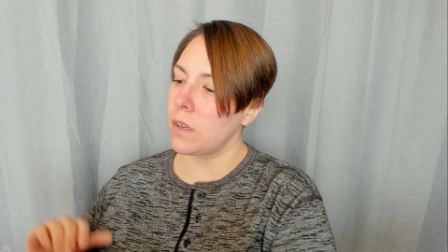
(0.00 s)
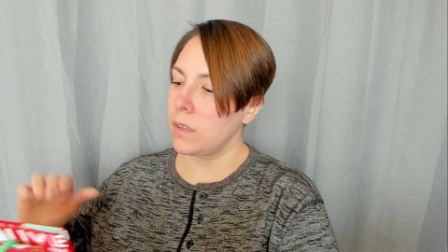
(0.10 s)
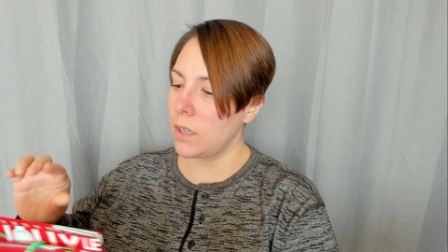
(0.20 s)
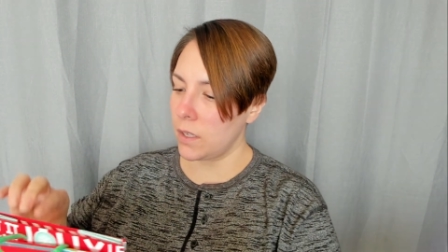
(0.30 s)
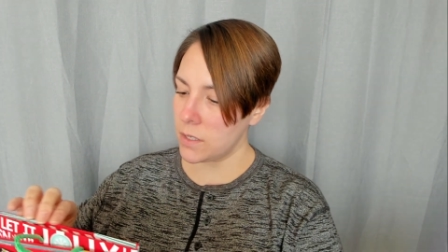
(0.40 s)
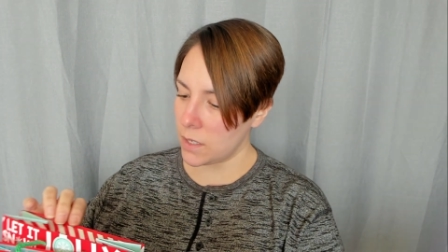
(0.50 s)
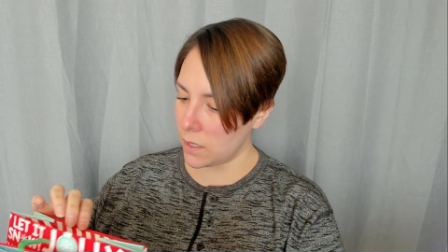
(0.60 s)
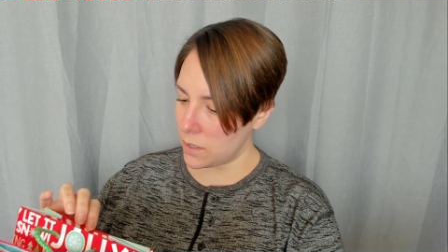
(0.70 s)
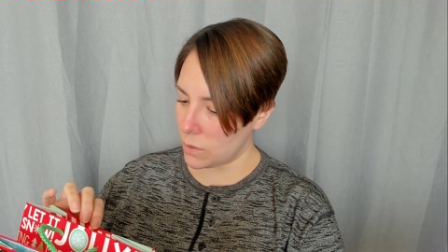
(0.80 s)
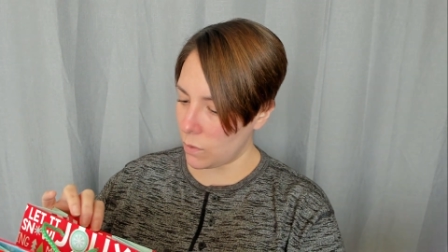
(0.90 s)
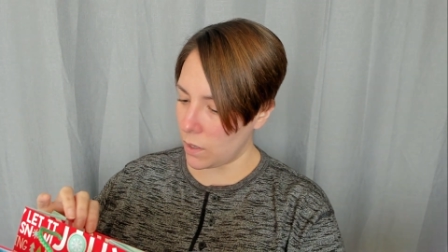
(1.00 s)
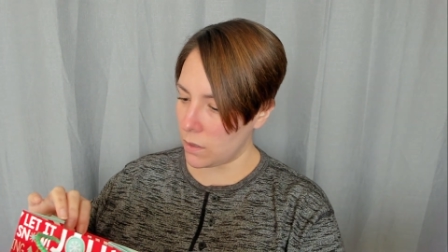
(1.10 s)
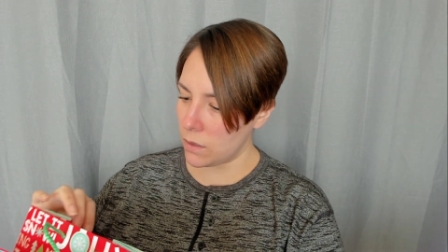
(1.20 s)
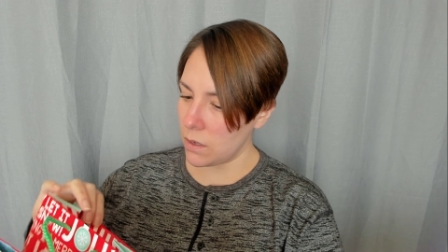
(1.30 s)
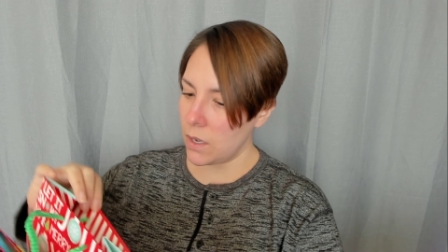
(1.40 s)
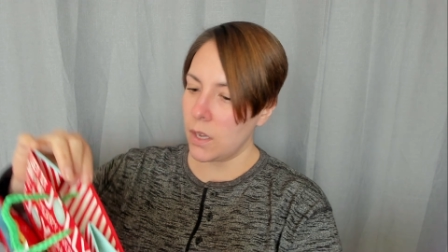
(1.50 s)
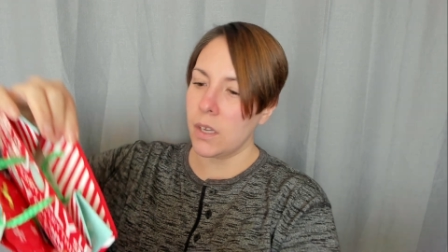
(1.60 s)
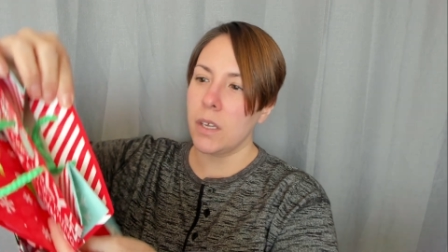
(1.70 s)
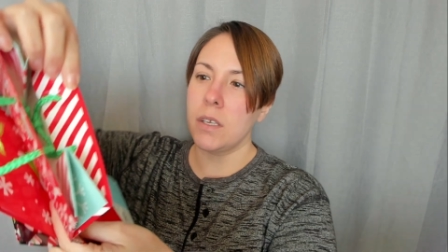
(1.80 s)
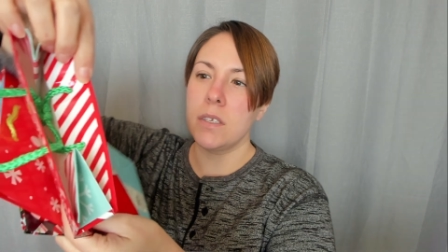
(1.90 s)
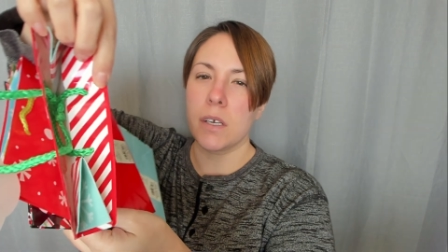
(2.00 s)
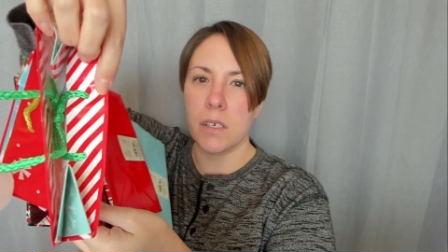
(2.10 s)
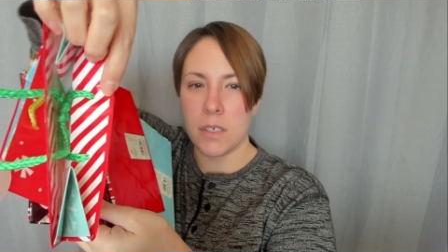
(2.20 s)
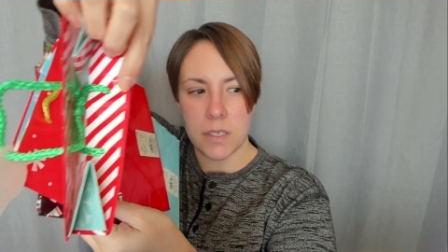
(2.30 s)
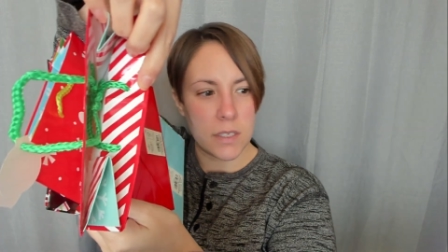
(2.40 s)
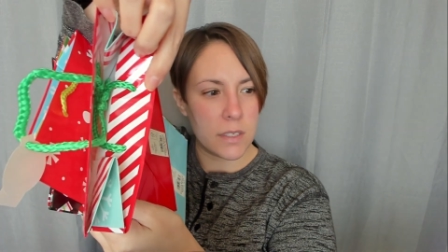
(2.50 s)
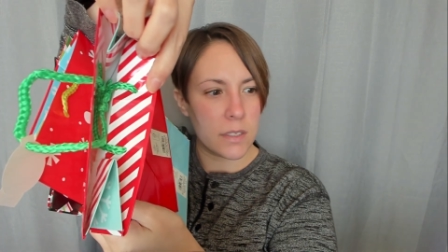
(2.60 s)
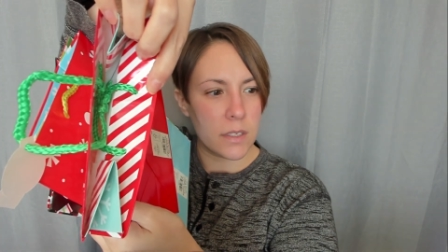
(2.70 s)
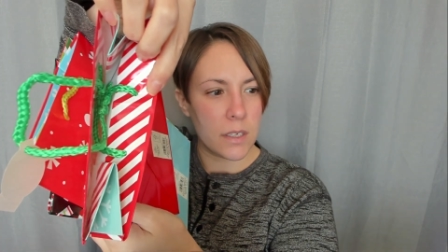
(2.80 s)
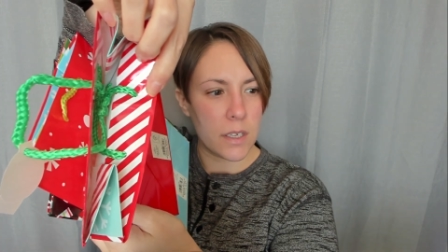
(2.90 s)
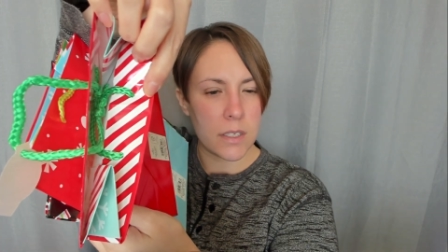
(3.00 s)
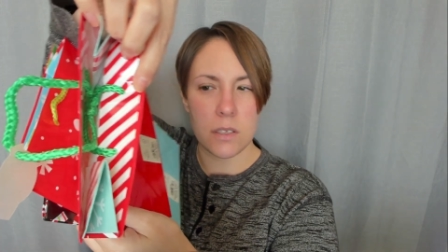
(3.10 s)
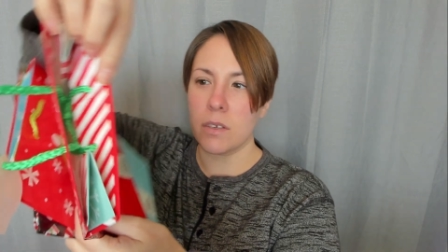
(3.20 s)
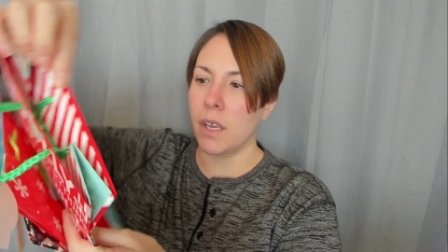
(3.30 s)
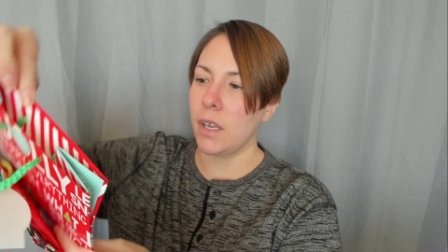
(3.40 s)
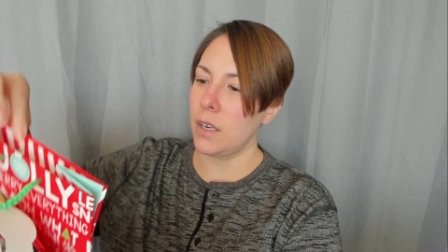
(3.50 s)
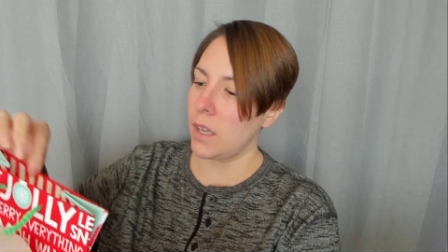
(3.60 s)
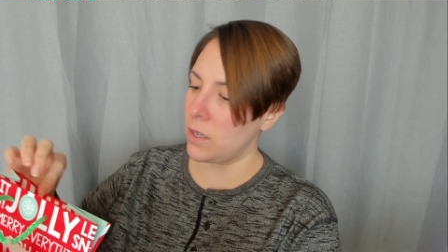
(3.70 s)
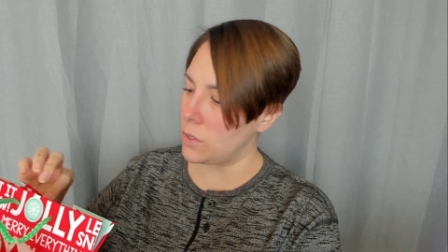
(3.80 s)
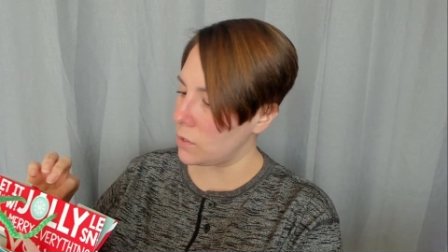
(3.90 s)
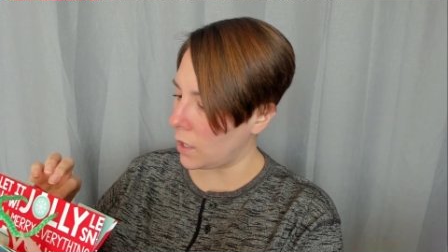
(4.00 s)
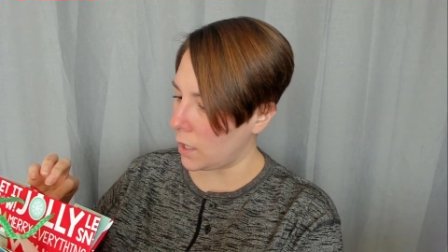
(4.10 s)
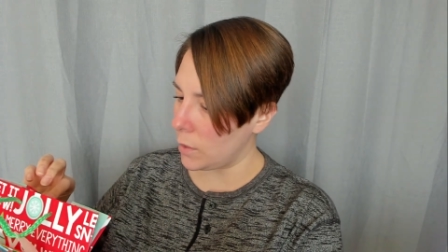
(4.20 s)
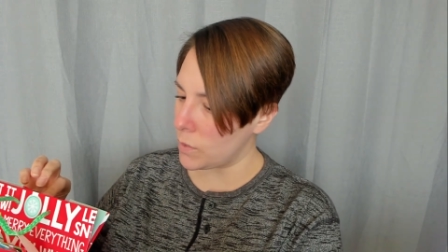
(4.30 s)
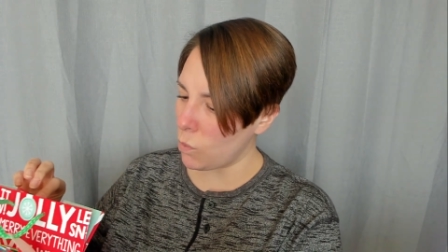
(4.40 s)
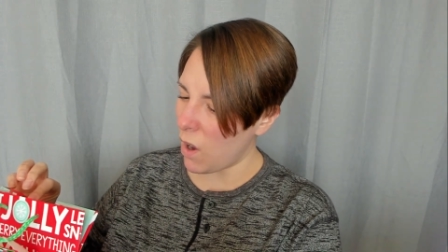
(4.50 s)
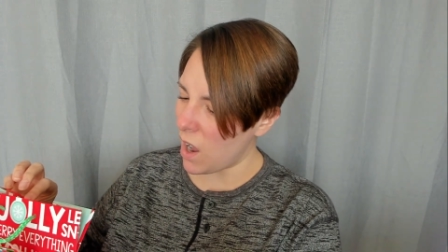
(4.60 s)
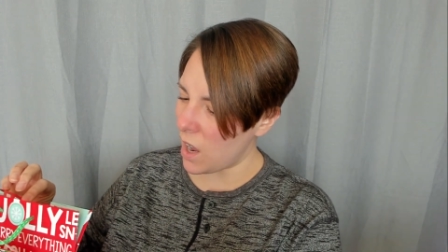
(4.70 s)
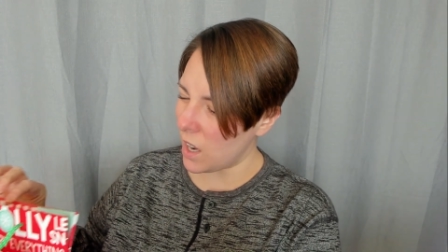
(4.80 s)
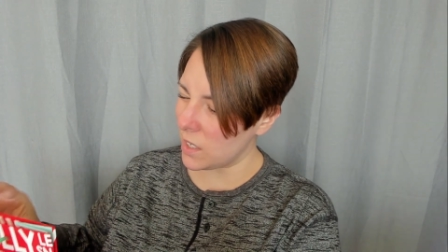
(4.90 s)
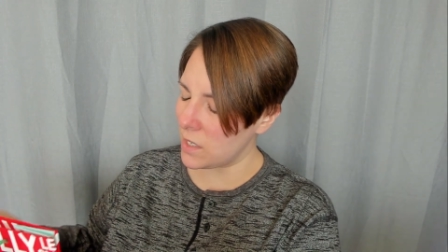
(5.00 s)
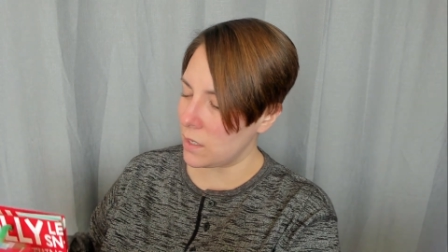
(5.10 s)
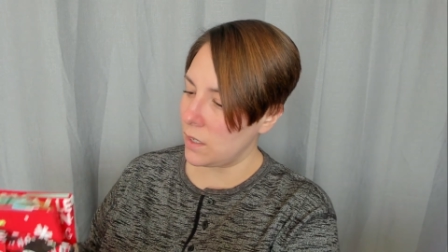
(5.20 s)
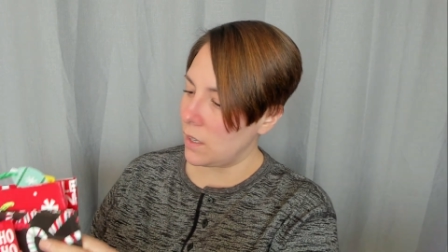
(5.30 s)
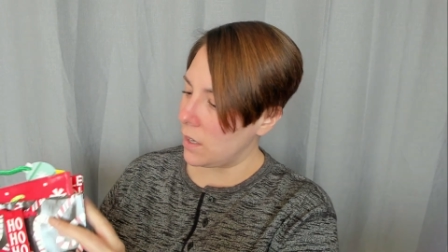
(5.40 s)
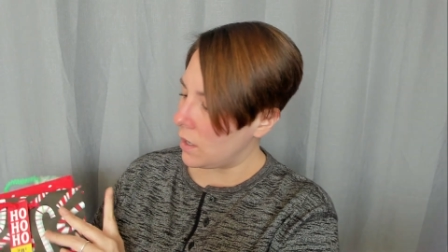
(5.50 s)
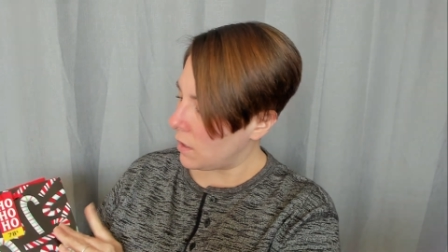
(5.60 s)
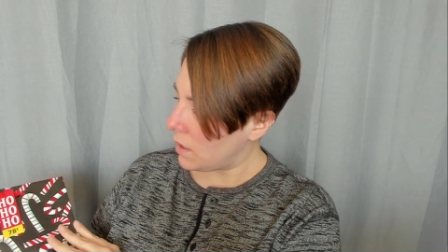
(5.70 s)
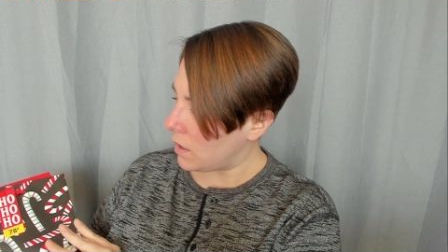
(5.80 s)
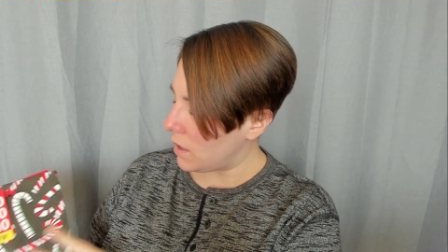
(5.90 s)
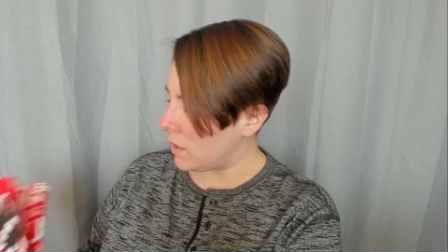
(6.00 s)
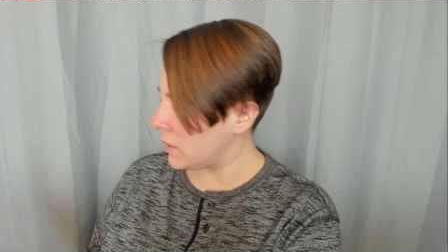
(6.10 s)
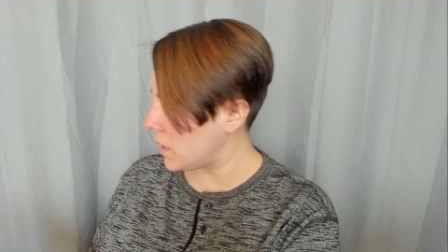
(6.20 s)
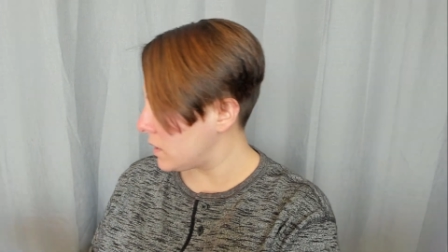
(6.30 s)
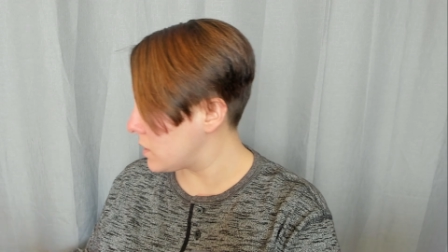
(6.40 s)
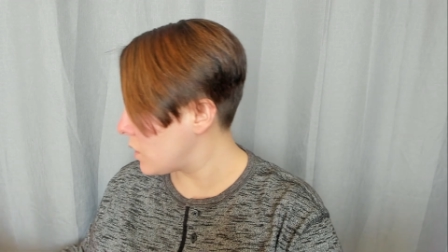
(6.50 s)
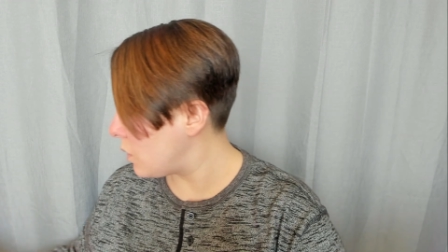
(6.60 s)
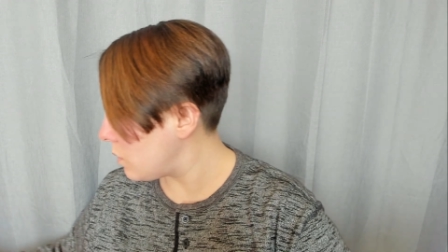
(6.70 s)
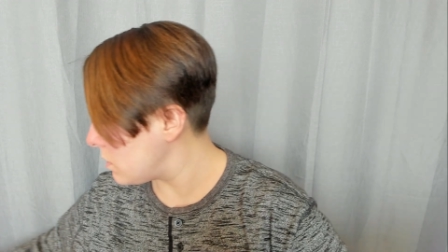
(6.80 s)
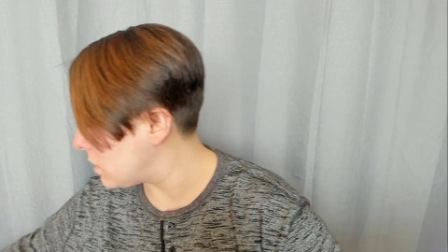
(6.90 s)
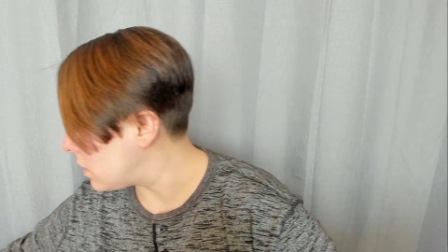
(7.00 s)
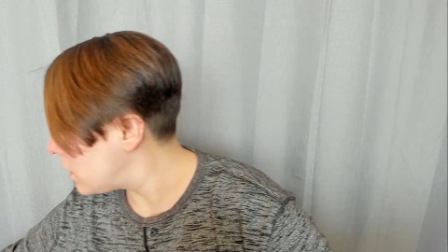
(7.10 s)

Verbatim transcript: on the inside as well? It does. It has little candy cane stripes. What? That's cool.